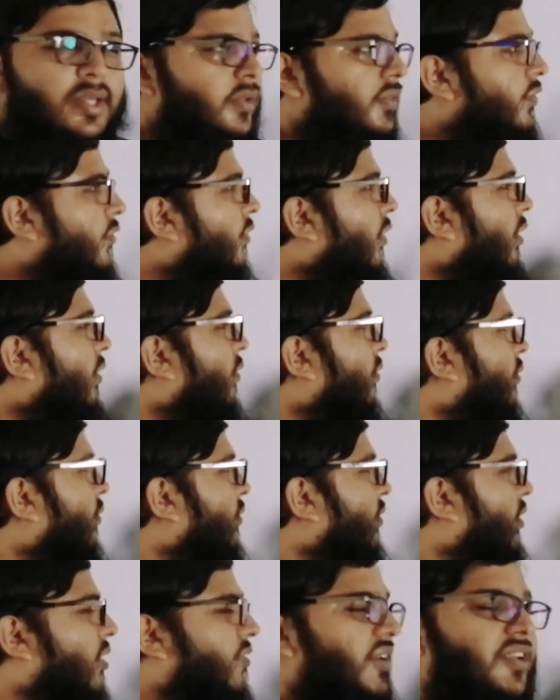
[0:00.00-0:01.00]

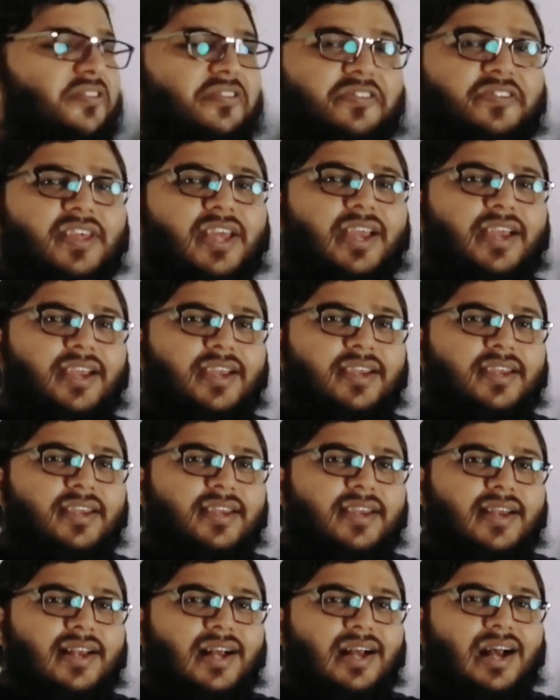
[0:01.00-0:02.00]
So if I
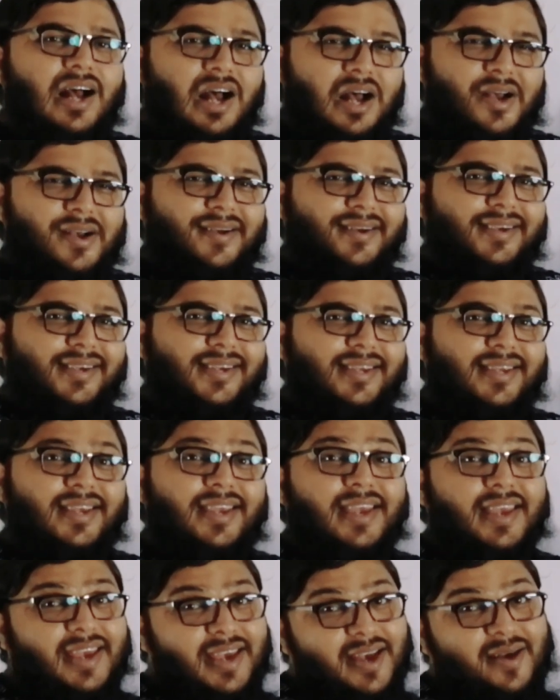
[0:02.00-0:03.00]
say
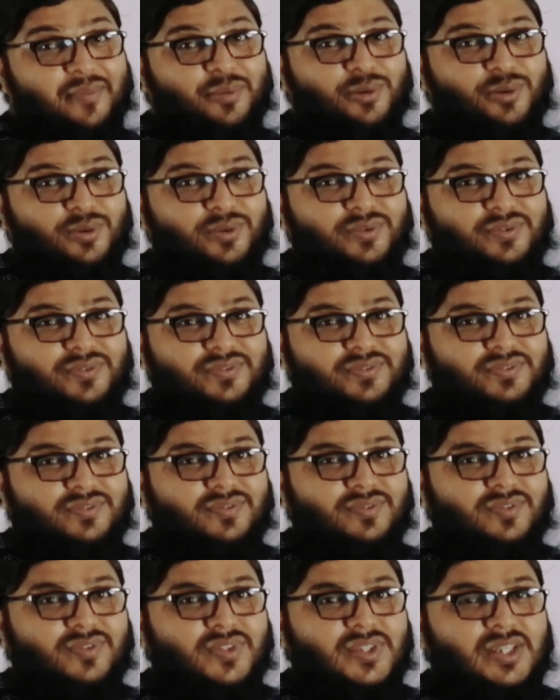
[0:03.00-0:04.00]
I, Apple,
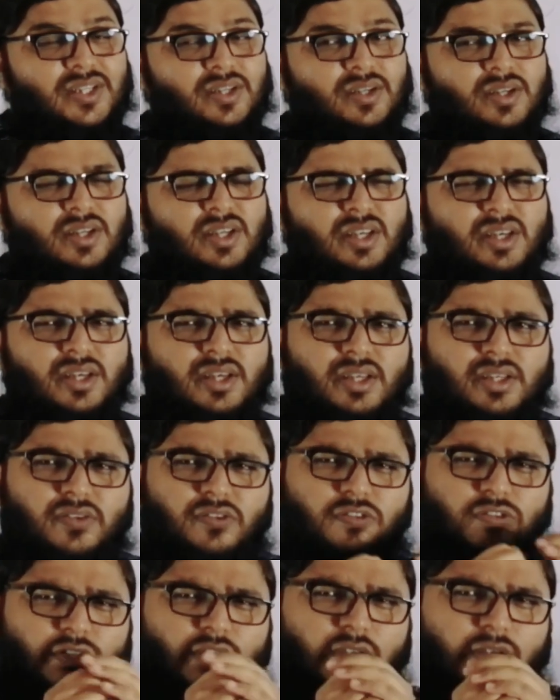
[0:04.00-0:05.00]

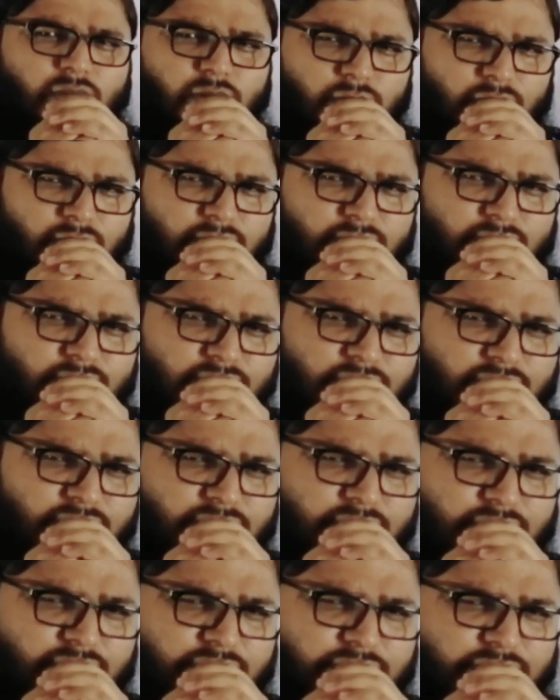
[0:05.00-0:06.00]
so
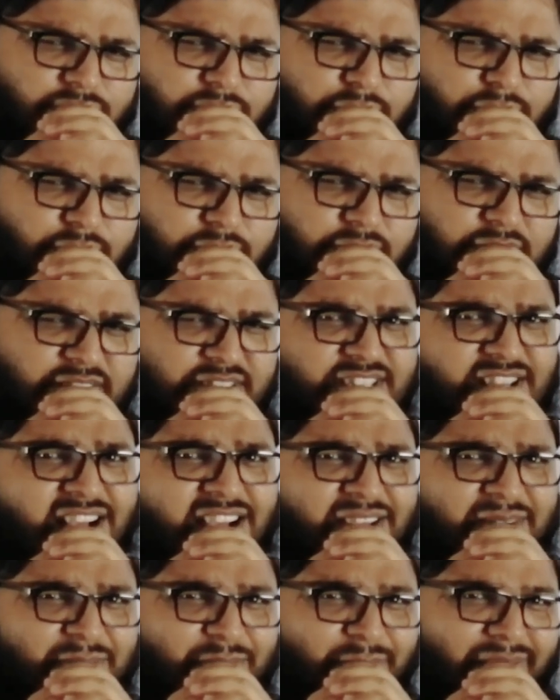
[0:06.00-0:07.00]
for the
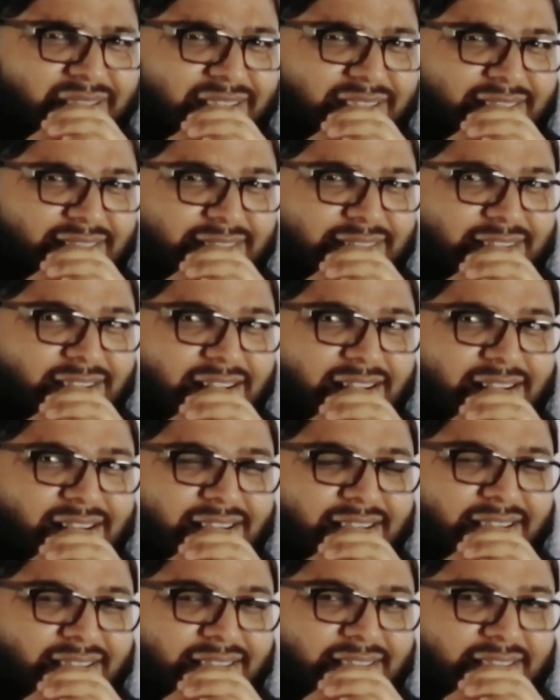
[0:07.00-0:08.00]
time being,
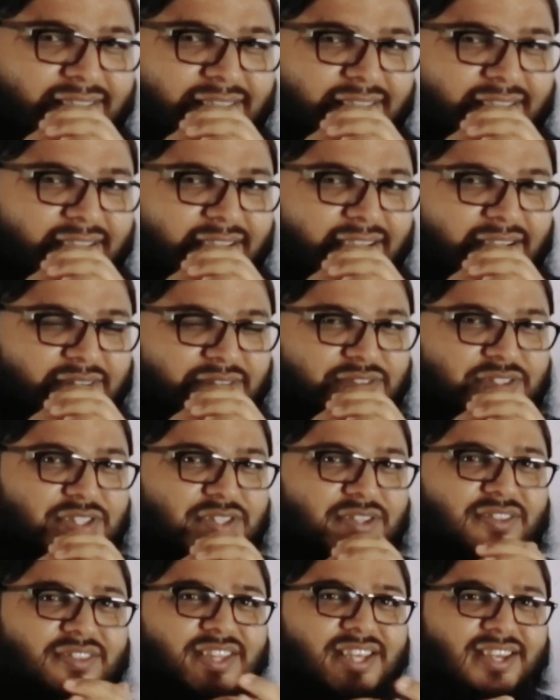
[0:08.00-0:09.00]
I have
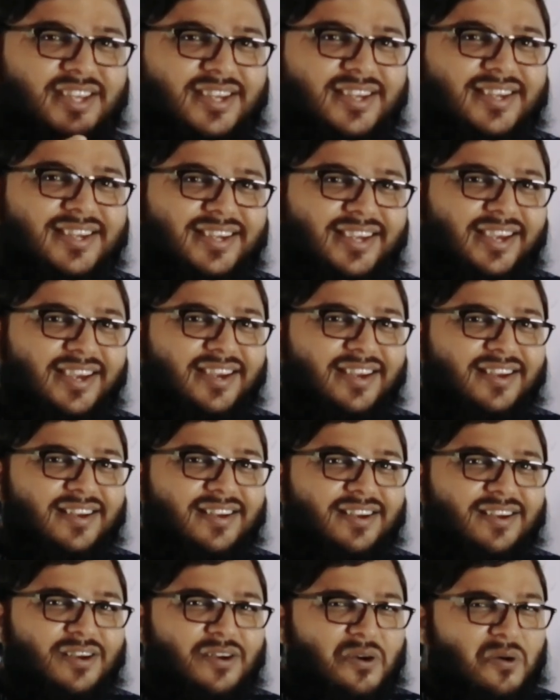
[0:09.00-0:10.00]
to think
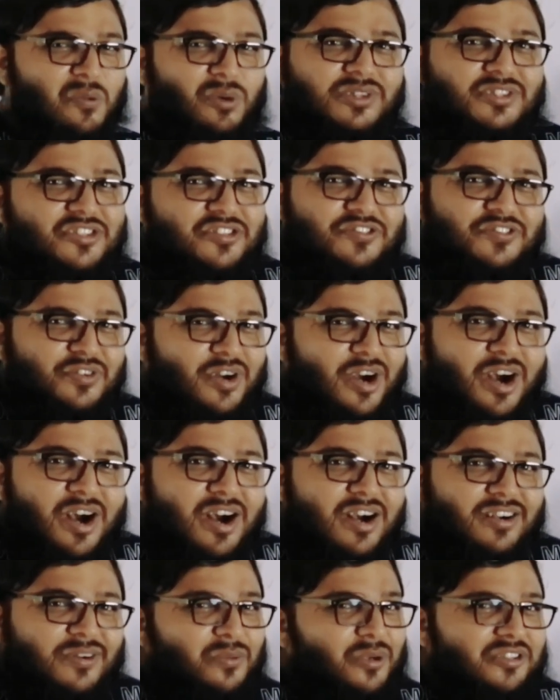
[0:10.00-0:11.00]
what's
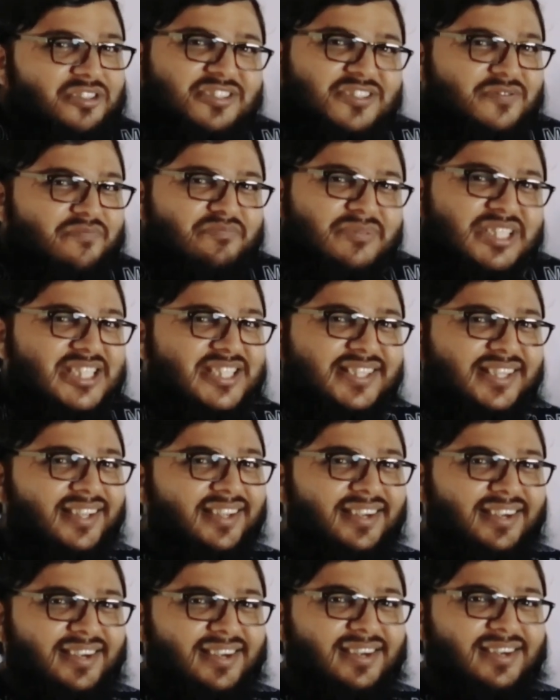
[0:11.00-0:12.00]
wrong, what's
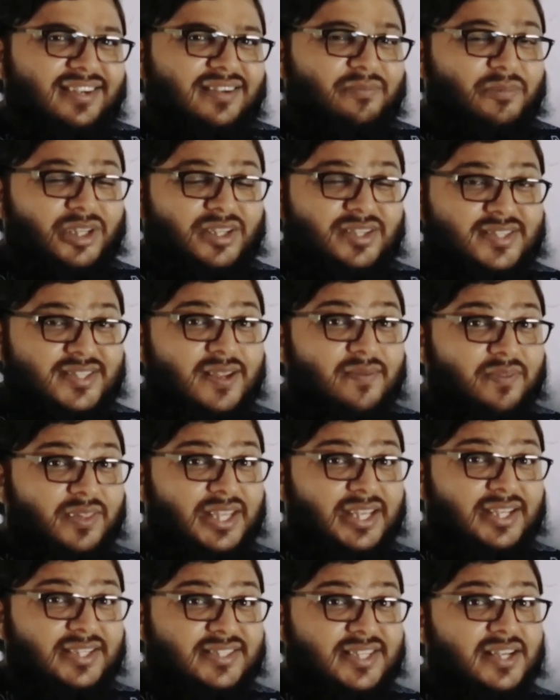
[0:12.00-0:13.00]
missing here, because
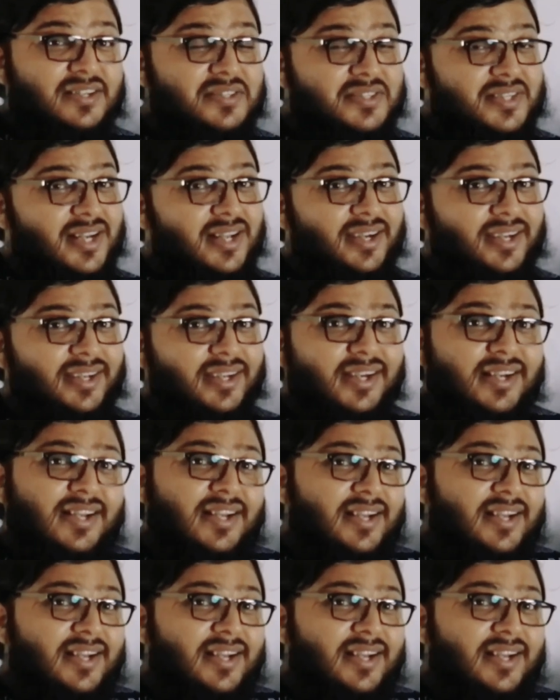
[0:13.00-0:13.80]
something sounds like